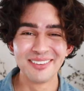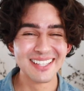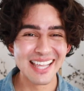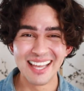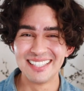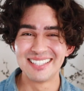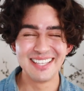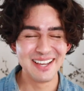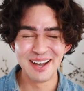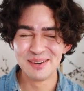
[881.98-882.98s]
feel like that is
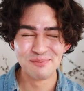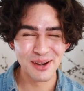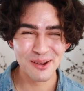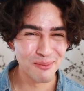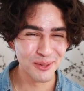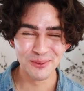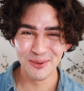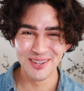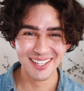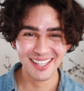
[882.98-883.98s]
the unbreakable
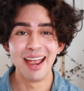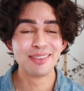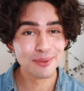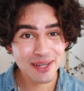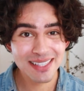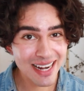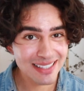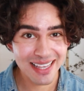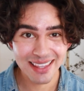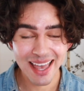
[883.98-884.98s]
rule. And the reason I
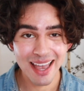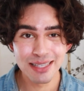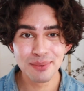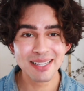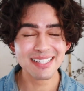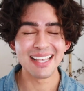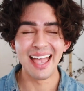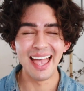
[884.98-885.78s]
say that is because